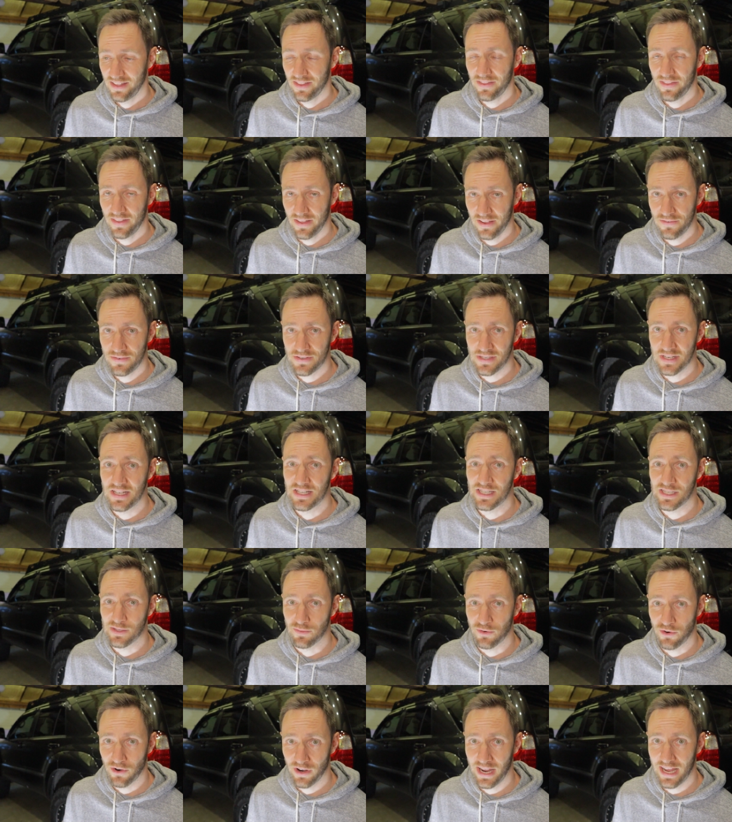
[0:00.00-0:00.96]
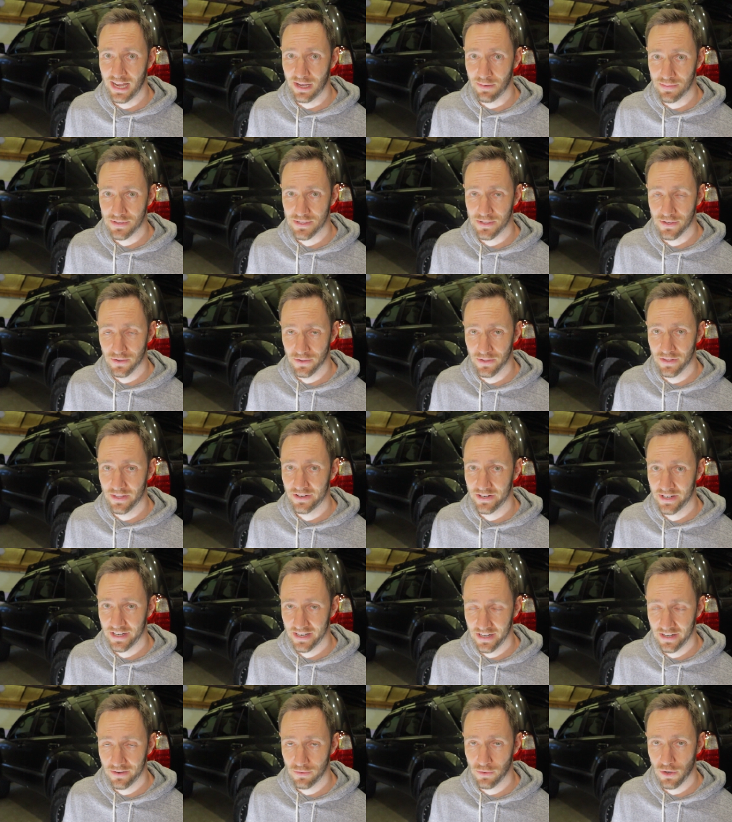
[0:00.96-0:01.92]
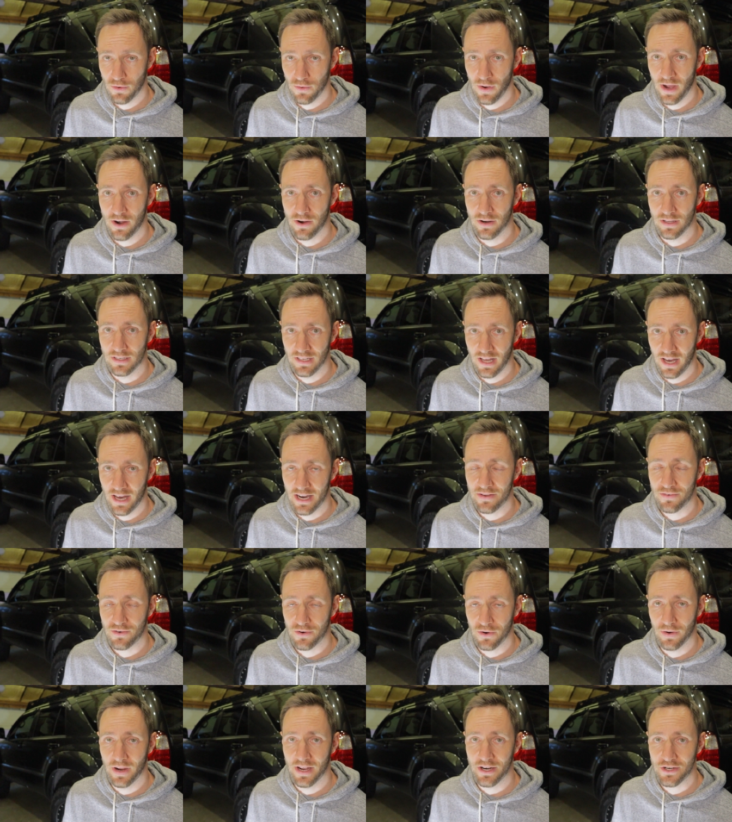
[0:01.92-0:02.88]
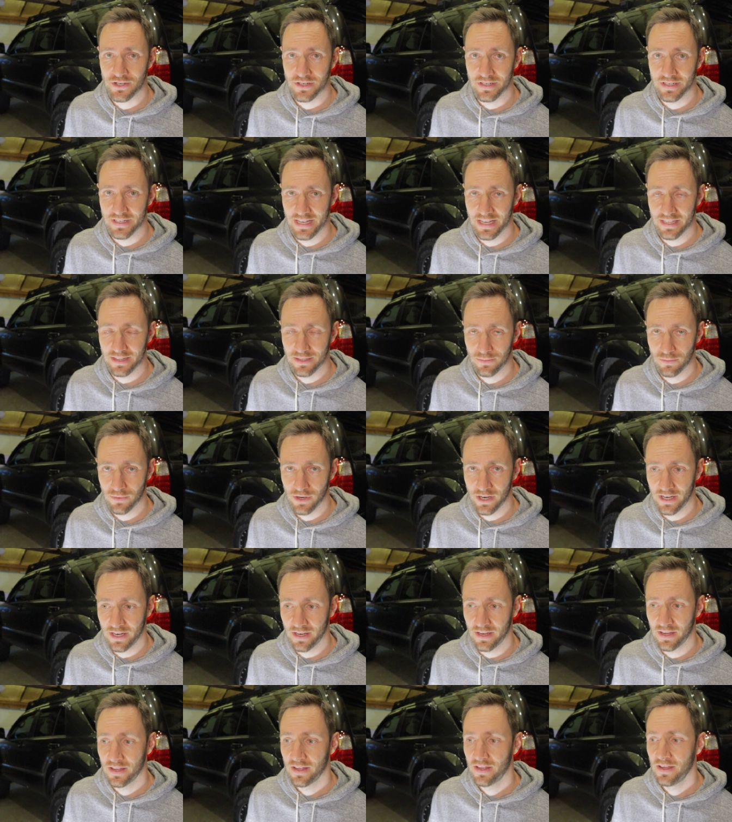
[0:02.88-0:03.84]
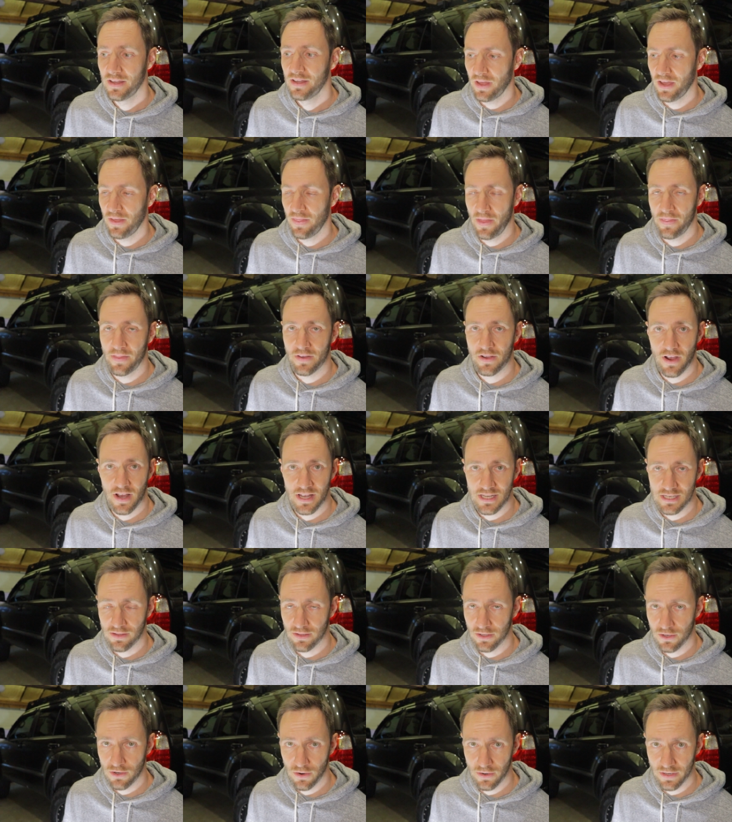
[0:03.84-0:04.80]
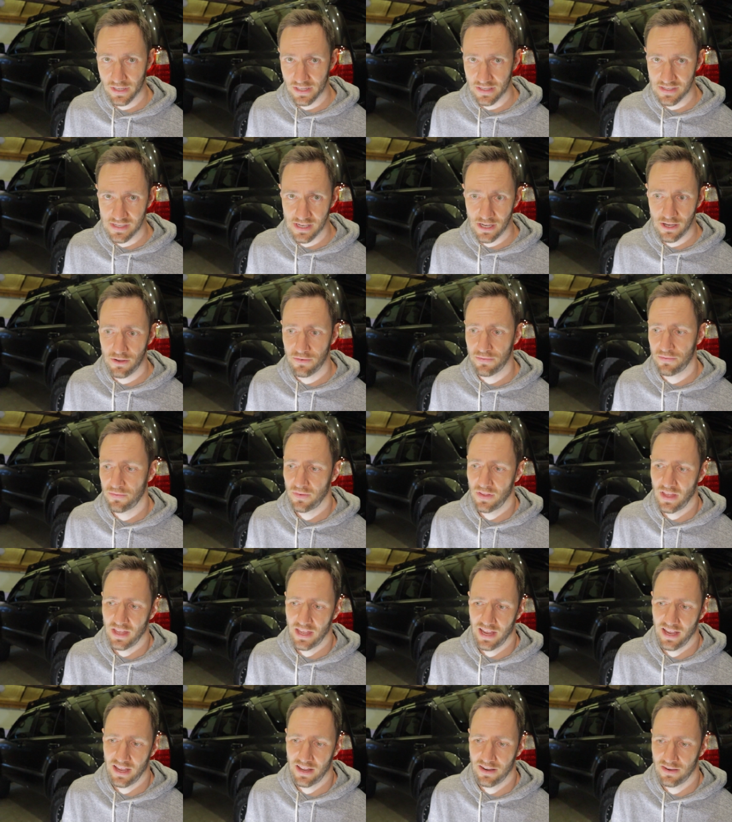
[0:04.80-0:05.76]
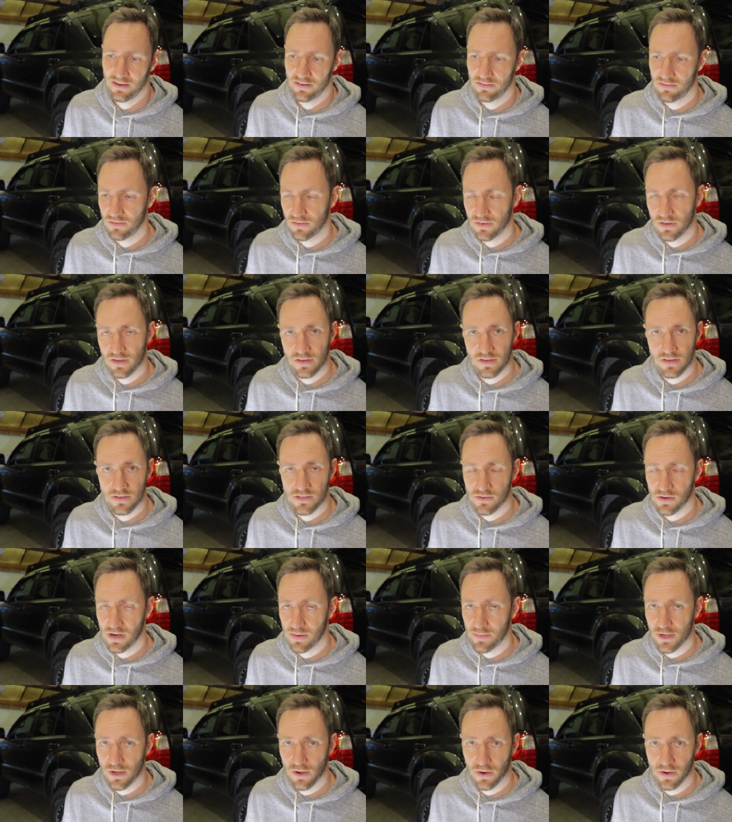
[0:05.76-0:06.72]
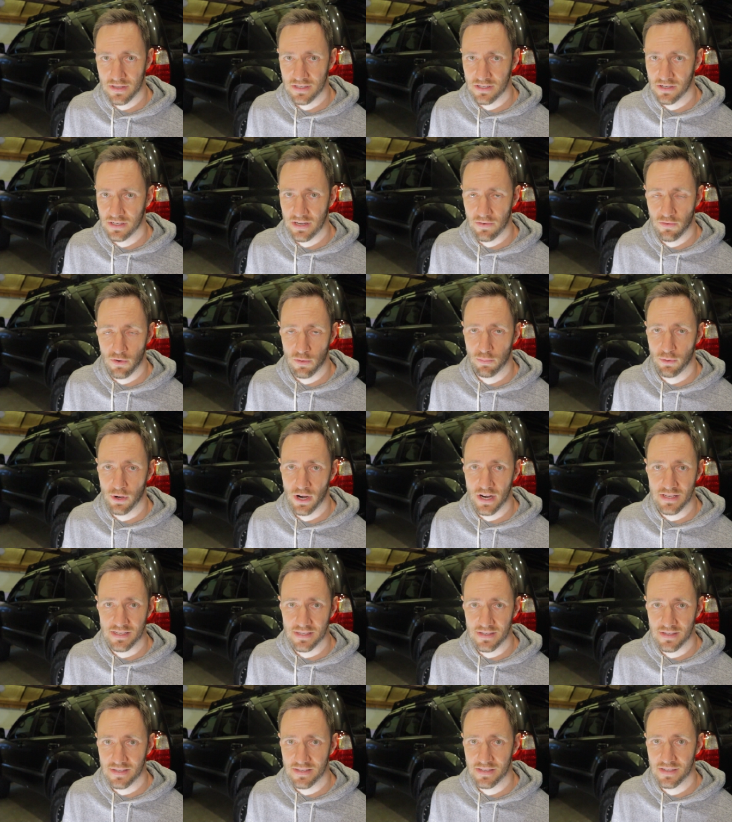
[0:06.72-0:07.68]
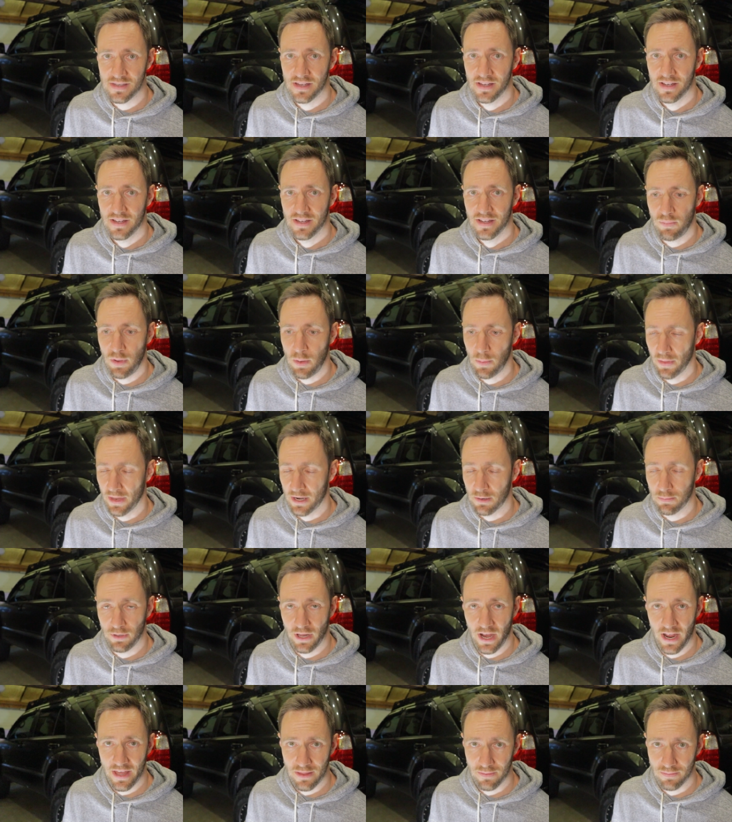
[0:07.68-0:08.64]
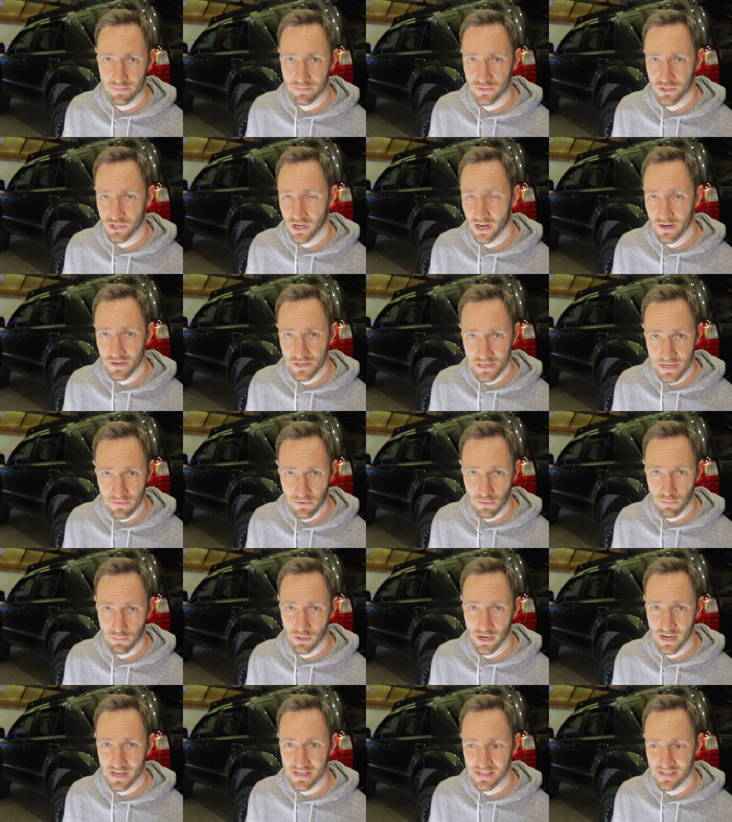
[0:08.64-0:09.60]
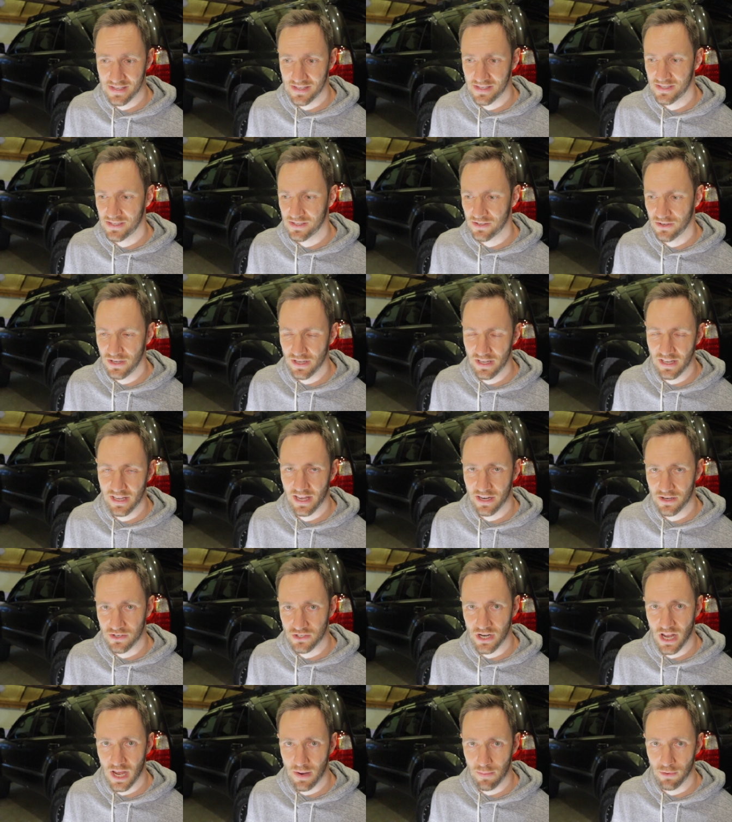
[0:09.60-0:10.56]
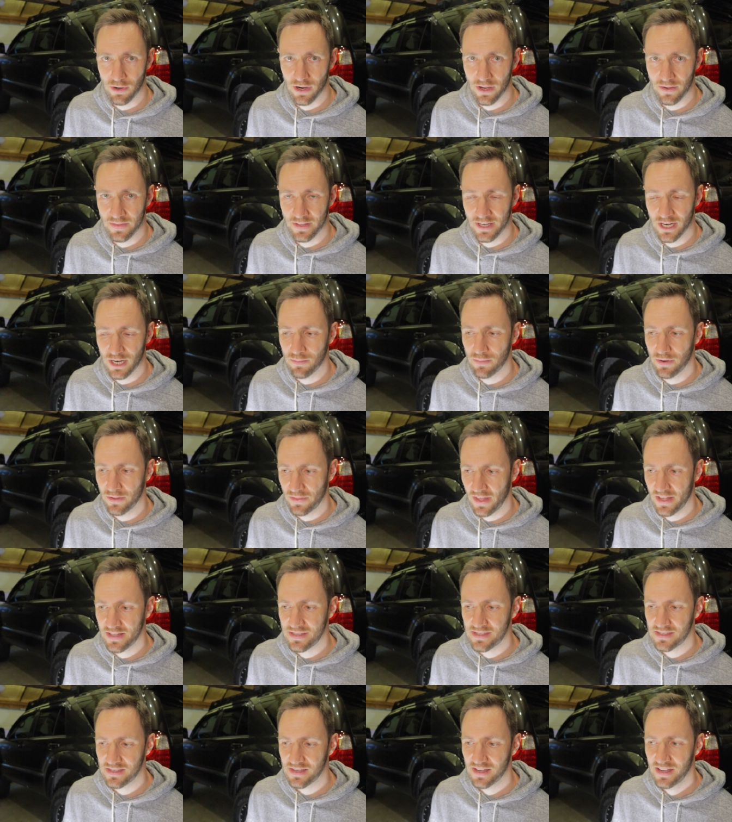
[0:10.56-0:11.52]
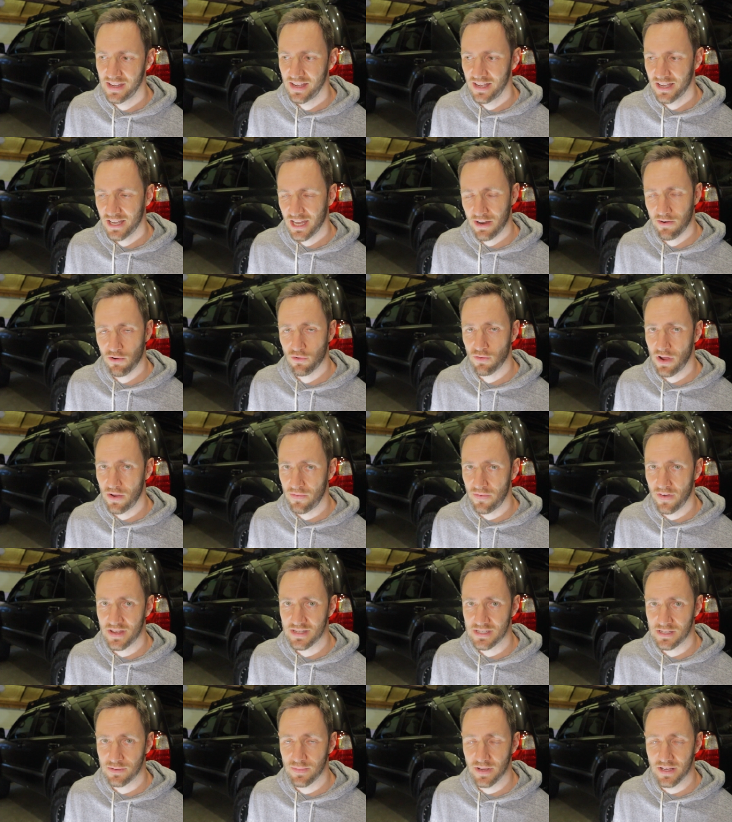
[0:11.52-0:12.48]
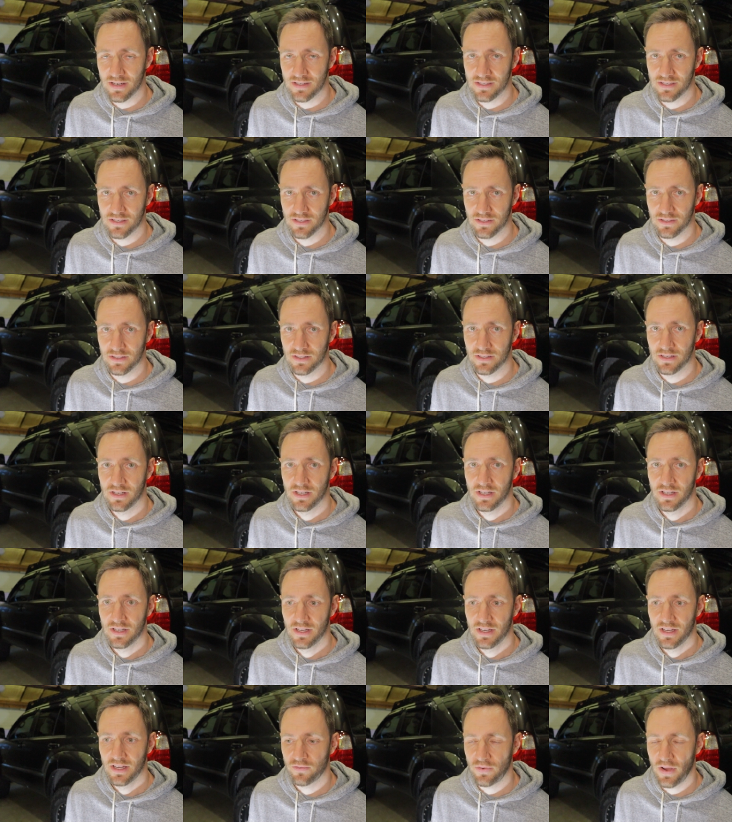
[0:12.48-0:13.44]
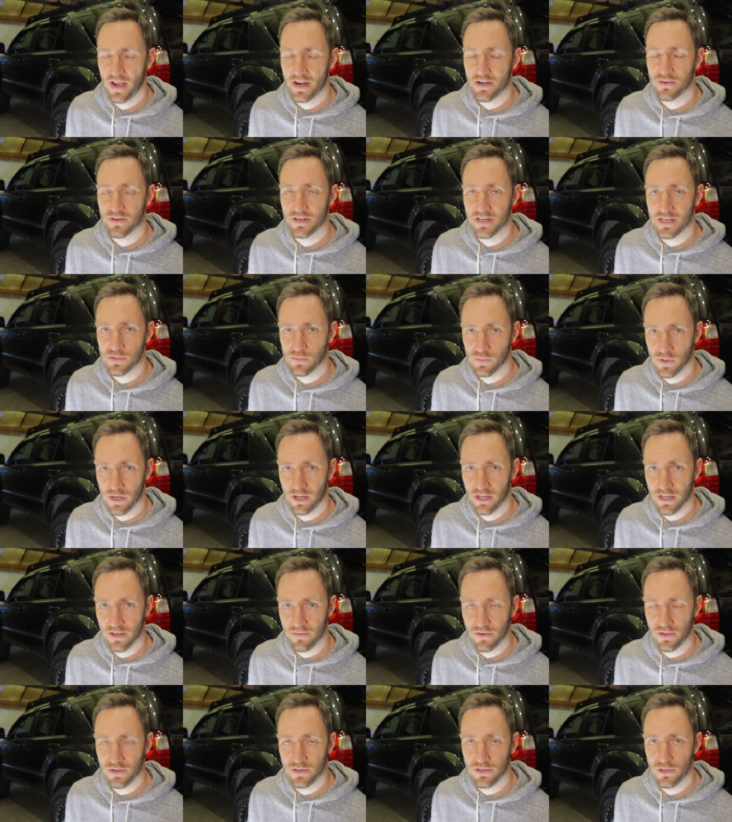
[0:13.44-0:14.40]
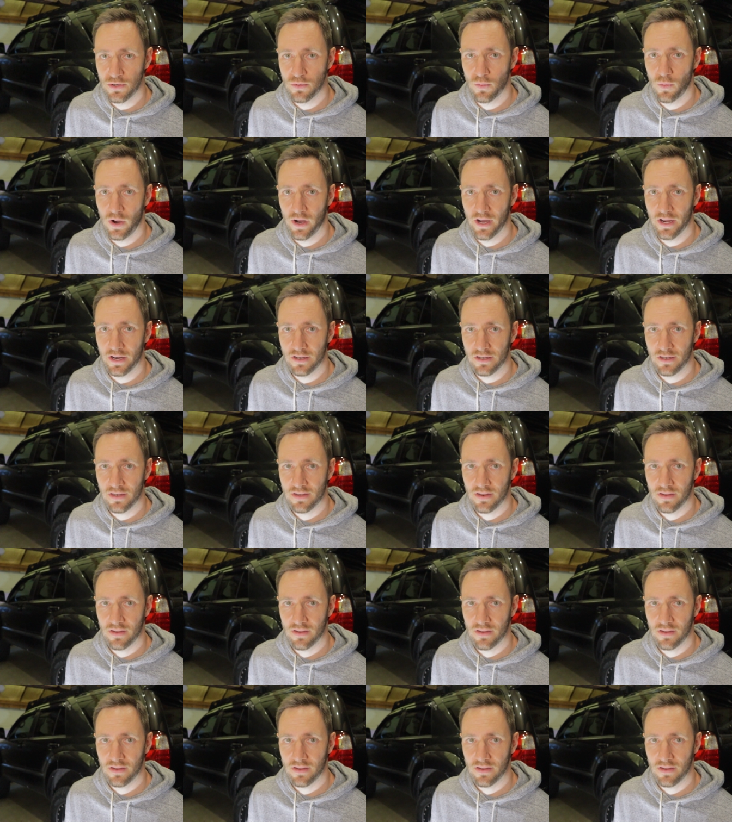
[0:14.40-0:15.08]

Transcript: they've seen some crap, so they're gonna require a lot of correction to get them ready. And then the cost of the coating itself, and ceramic coatings are different prices. People that apply them charge different prices, so you can kind of shop around there. But that's kind of a rough estimate to factor in as well if you do want